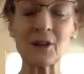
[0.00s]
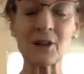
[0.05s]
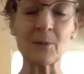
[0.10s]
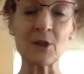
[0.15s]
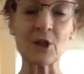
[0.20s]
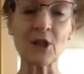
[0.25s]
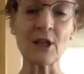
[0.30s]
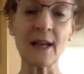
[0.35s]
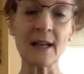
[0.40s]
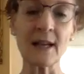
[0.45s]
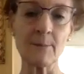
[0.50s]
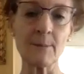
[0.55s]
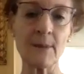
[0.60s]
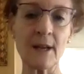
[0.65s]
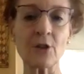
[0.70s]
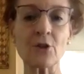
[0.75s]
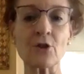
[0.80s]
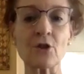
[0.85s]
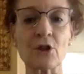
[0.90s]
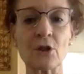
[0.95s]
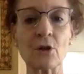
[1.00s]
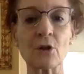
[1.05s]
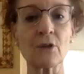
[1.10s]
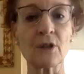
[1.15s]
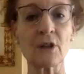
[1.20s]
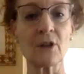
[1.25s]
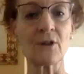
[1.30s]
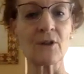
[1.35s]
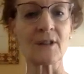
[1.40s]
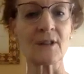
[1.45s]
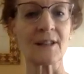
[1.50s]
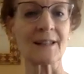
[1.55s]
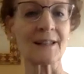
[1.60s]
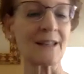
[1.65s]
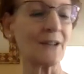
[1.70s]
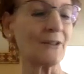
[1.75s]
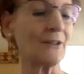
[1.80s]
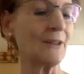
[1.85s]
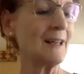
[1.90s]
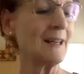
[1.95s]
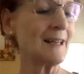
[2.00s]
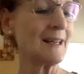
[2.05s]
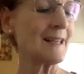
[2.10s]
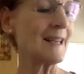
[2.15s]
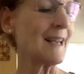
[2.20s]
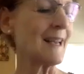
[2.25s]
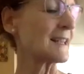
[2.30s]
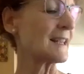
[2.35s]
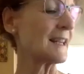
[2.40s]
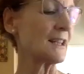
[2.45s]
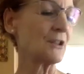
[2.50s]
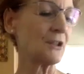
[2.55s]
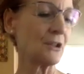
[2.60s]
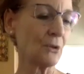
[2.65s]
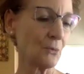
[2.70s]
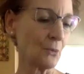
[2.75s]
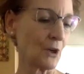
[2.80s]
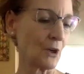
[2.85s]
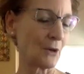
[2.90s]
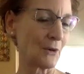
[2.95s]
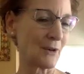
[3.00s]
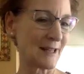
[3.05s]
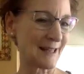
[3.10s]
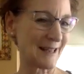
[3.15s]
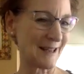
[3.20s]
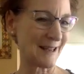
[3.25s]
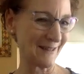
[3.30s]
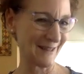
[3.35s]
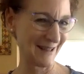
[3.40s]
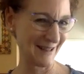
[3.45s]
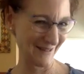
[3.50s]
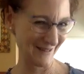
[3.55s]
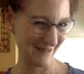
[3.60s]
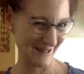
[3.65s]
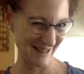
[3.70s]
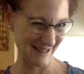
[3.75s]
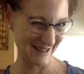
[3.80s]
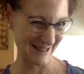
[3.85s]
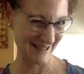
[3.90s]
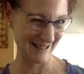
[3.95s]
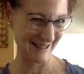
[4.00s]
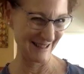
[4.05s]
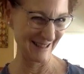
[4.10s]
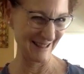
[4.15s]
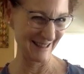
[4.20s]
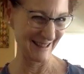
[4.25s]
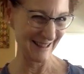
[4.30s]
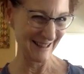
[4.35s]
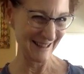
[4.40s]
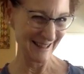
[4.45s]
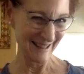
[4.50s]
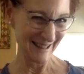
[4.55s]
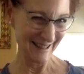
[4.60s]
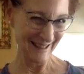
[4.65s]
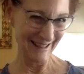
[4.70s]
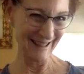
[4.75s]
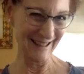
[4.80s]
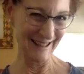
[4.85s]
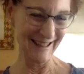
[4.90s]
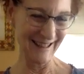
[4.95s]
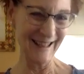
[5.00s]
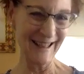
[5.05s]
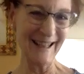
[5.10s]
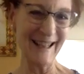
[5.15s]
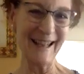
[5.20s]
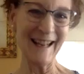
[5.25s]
but she had a major scoliosis. So yes, I do work with scoliosis. And it's